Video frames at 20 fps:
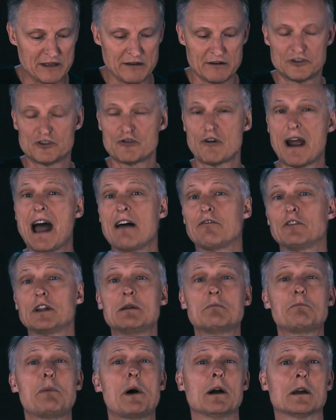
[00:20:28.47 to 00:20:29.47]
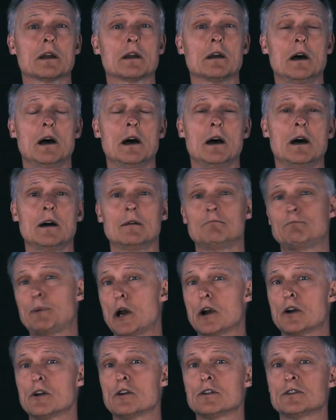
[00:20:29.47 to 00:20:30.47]
They're traveling
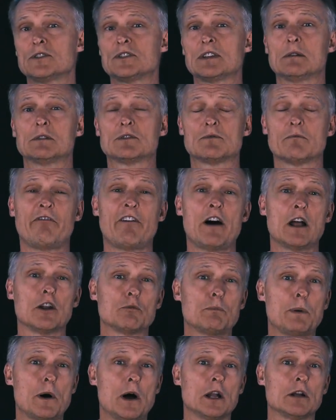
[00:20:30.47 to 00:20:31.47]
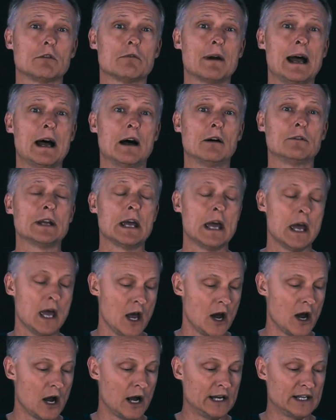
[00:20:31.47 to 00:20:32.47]
partners that followed Paul around
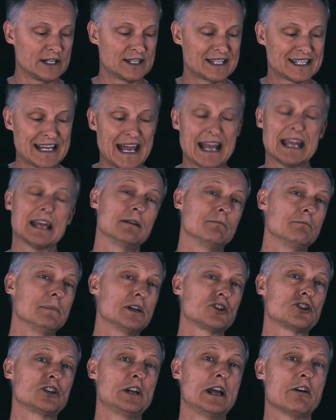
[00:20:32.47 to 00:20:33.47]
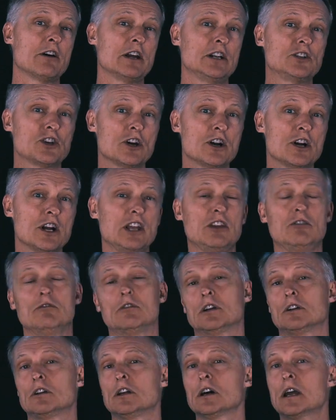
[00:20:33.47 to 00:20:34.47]
on his second missionary journey.
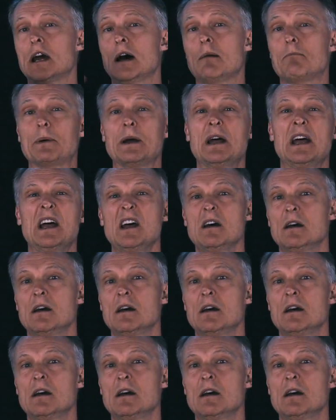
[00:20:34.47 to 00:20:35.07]
You could look up